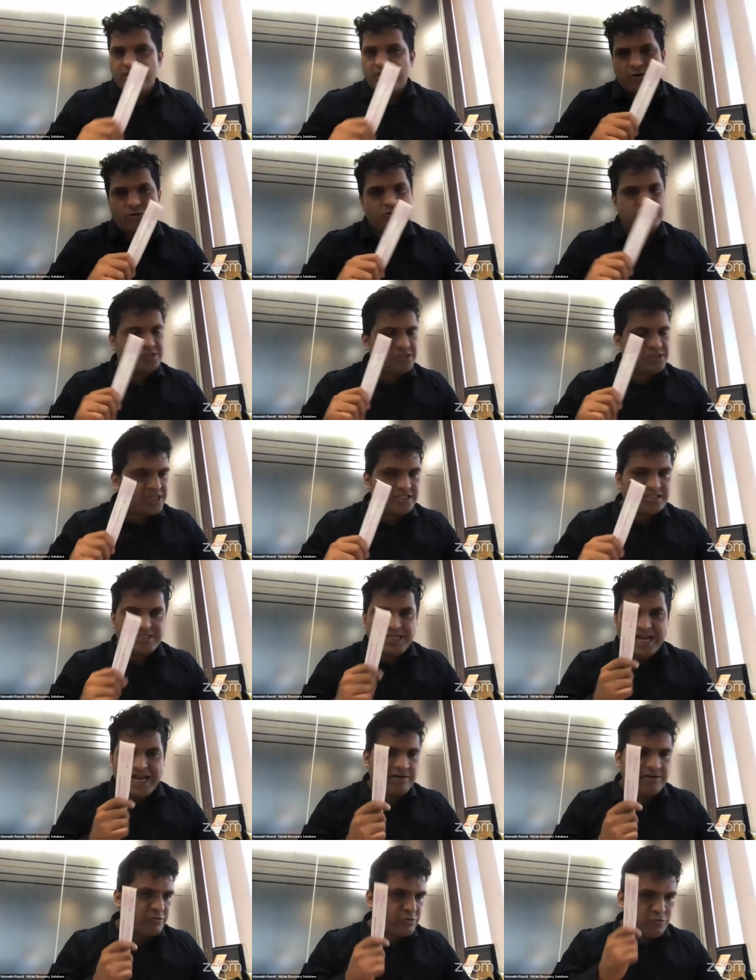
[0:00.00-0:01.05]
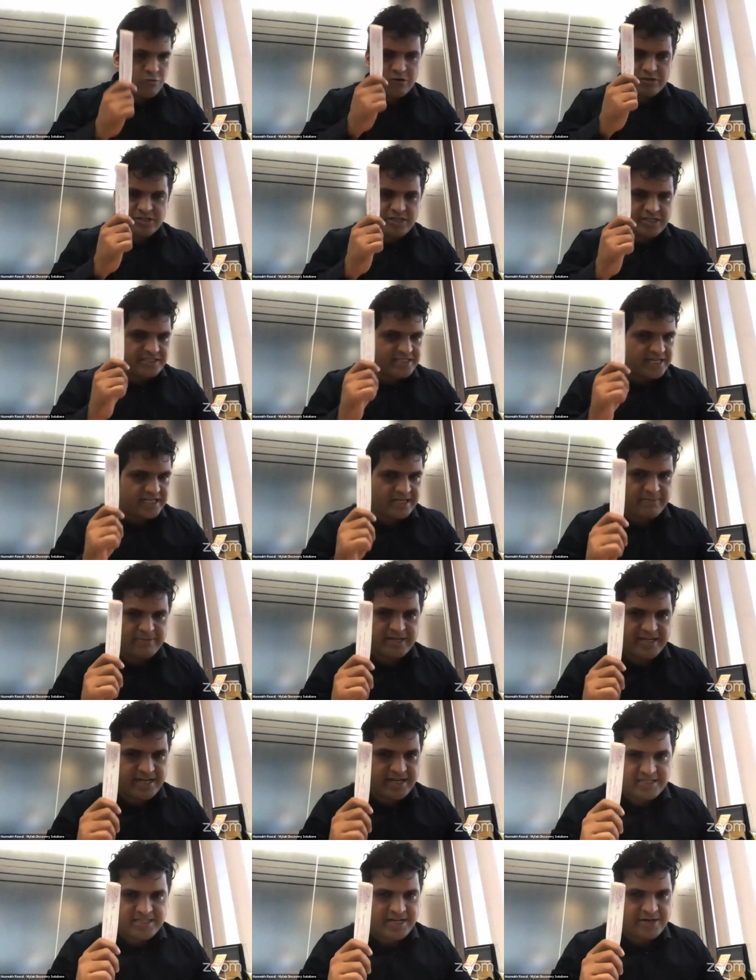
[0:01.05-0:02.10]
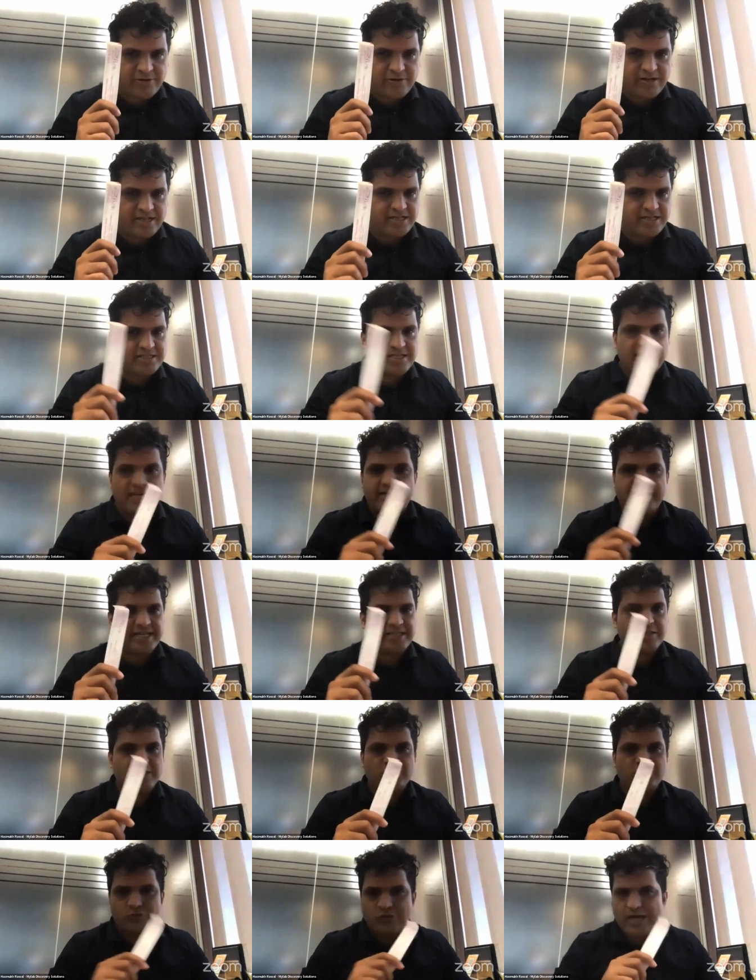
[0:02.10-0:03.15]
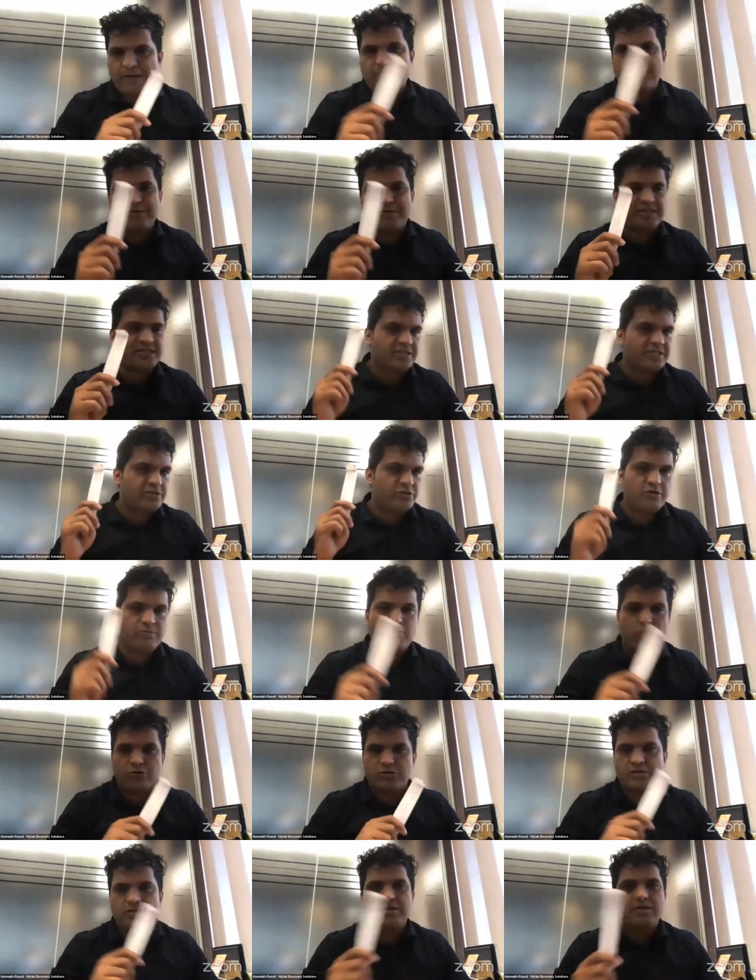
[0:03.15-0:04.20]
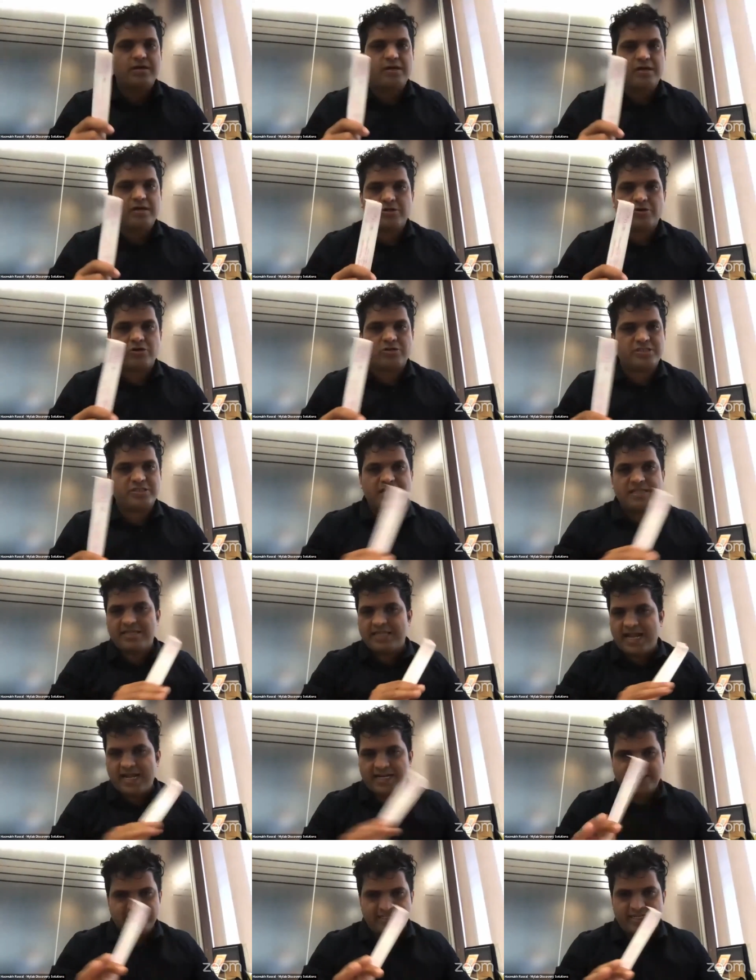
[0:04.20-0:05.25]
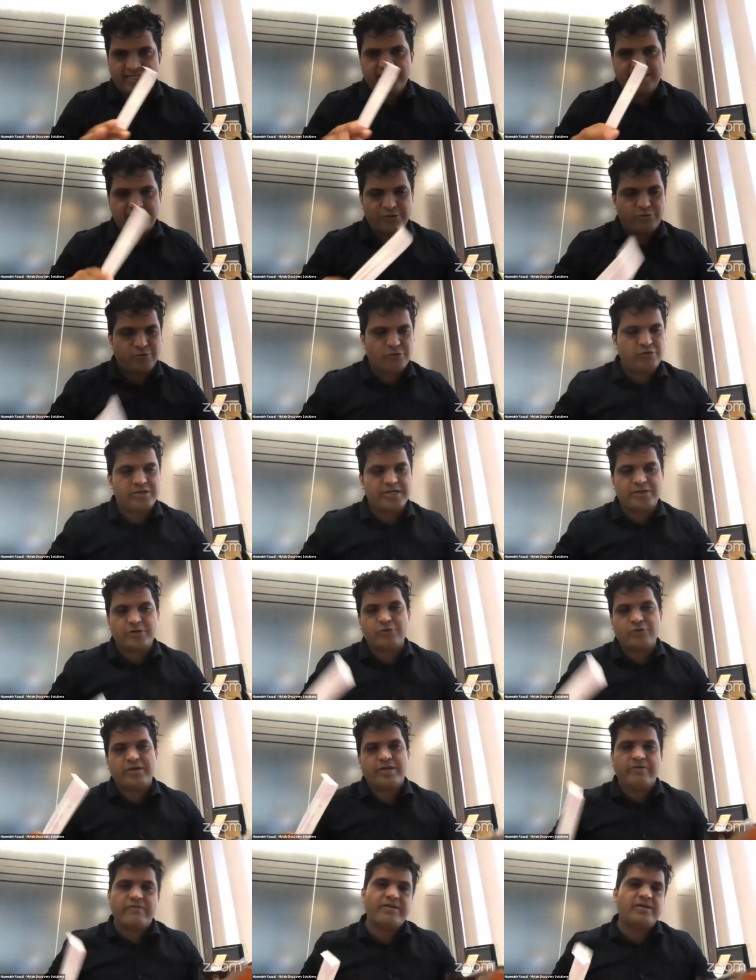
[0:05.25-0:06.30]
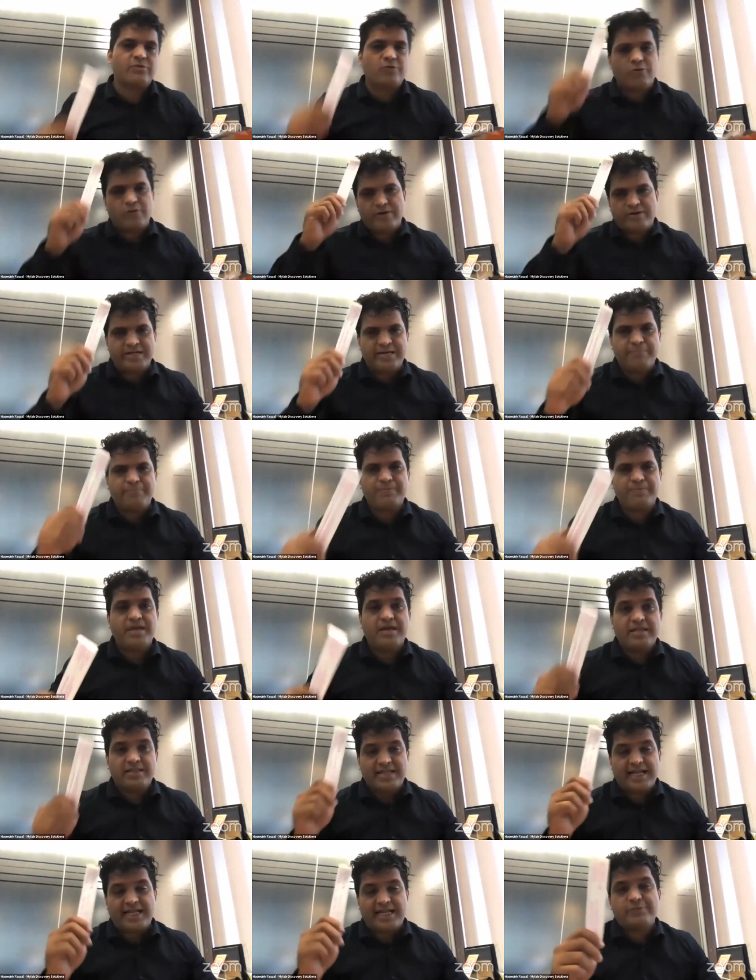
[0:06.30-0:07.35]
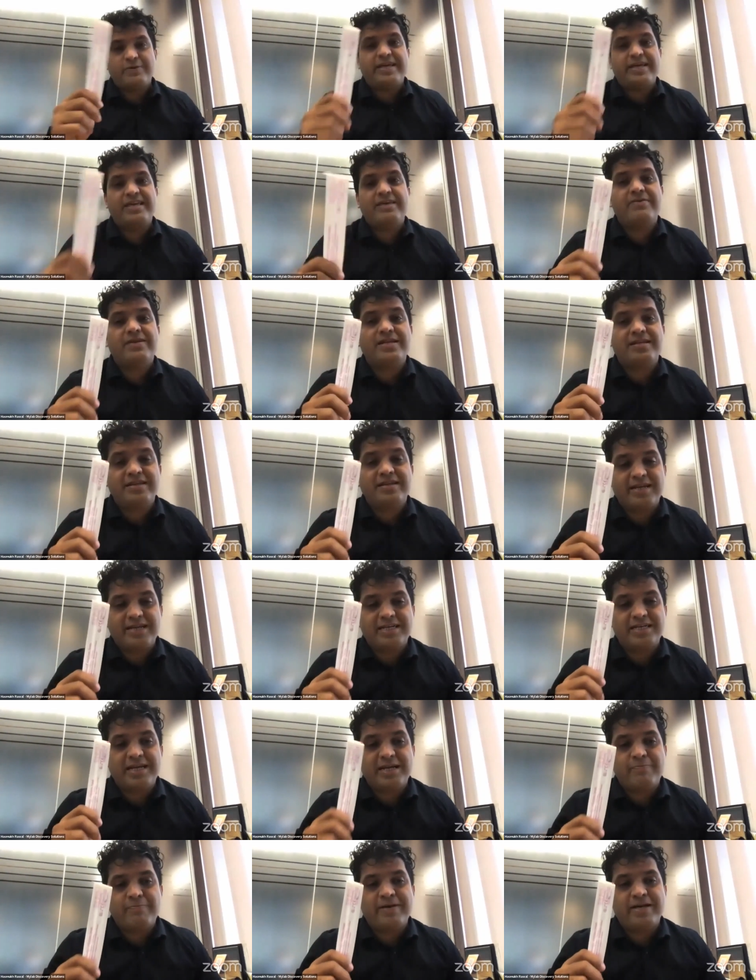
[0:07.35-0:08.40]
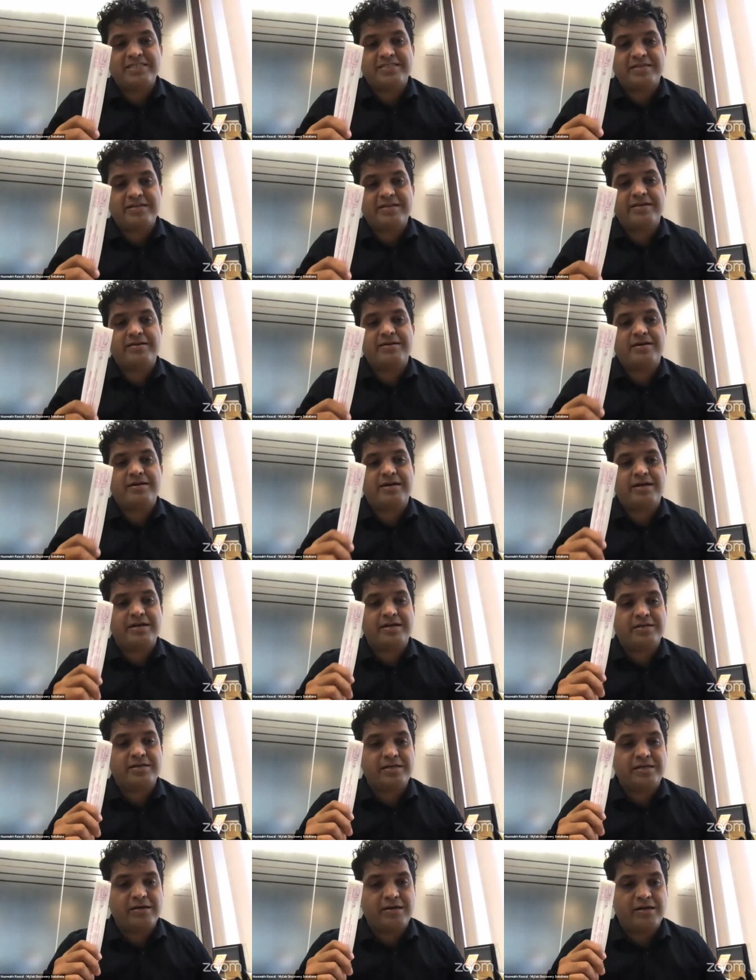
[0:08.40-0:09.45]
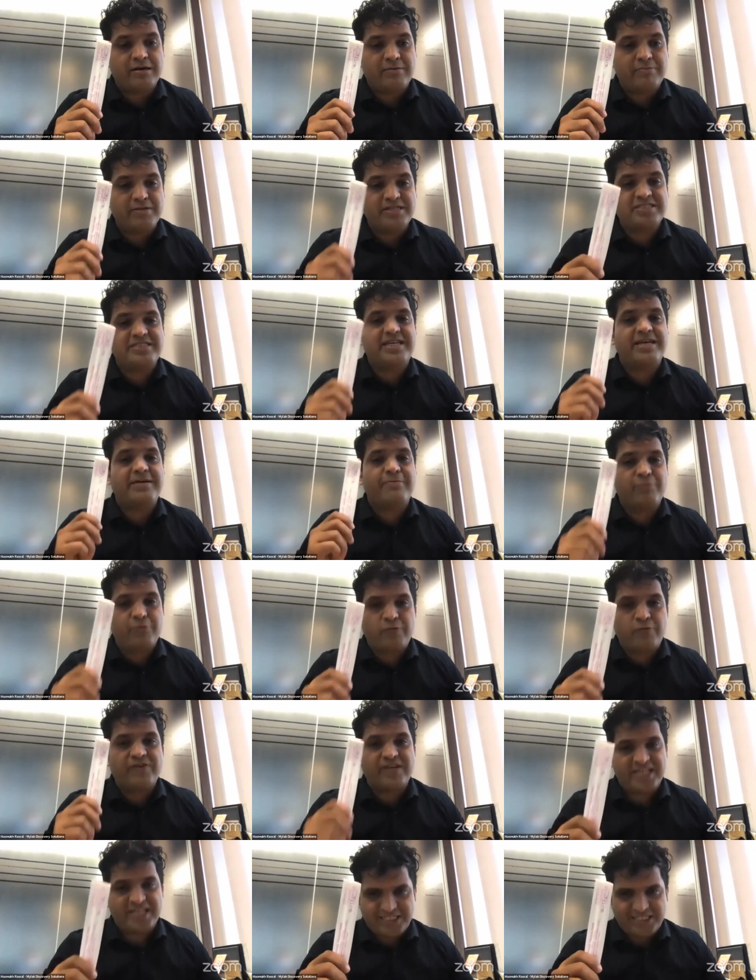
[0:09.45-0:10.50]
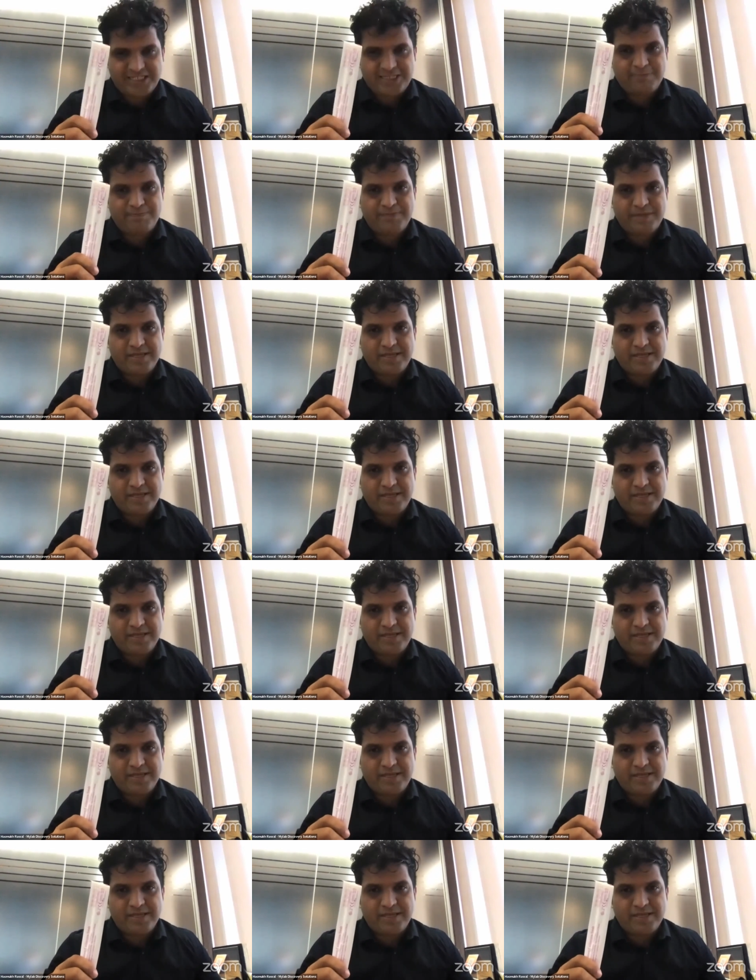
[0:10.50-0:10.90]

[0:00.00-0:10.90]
You have to just add 2 or 3 centimeters inside your nasal and take the swab touching your both nostrils. That's it. You don't need to even go deep. That's why even it makes a mistake-proof test.